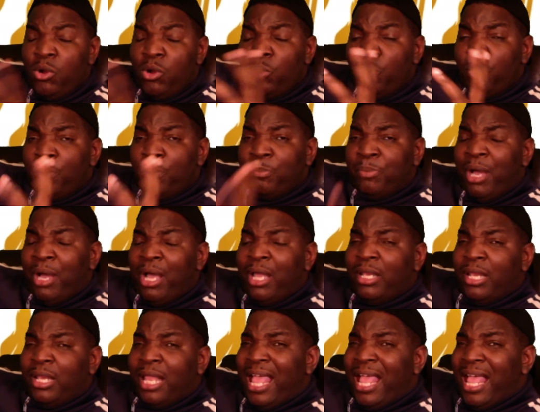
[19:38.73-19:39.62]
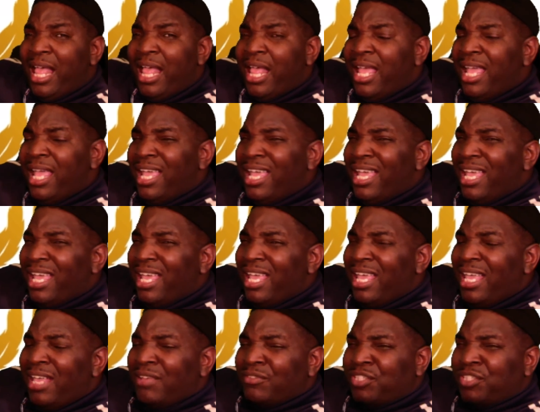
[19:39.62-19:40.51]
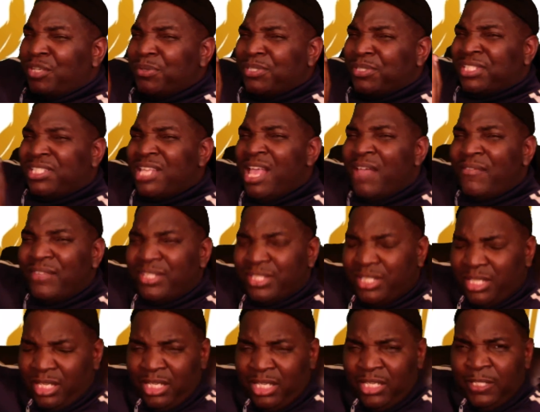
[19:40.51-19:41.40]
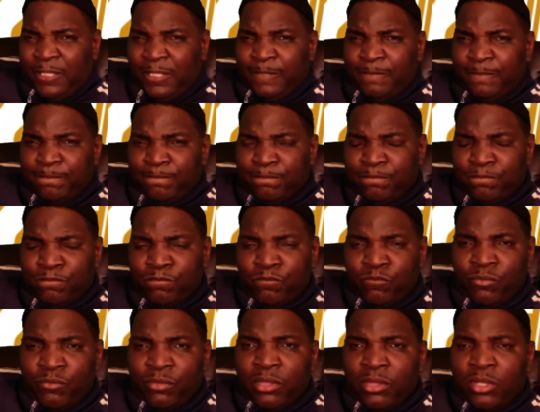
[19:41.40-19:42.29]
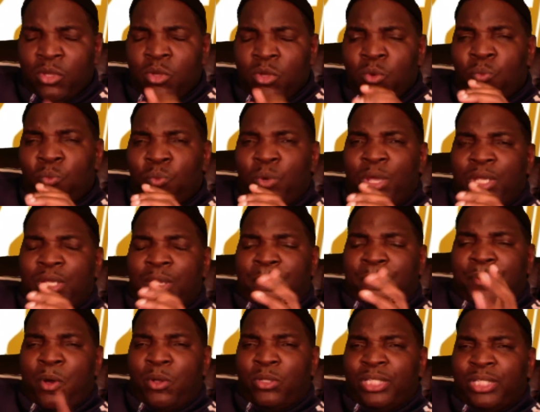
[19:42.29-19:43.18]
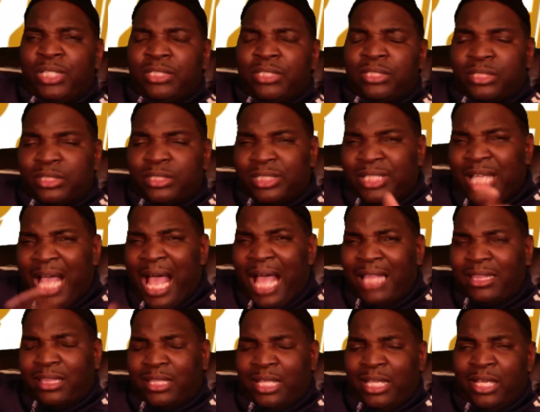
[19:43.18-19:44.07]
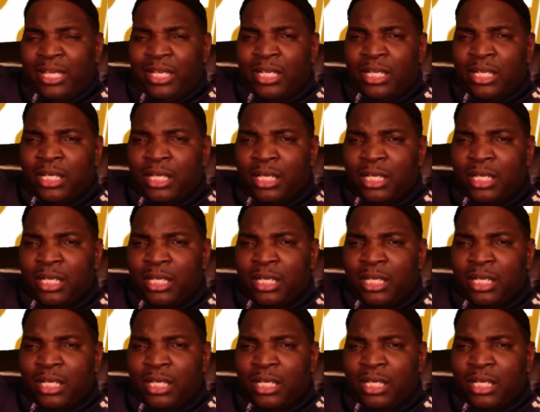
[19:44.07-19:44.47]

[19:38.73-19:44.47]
But if she was 17, when the police got there,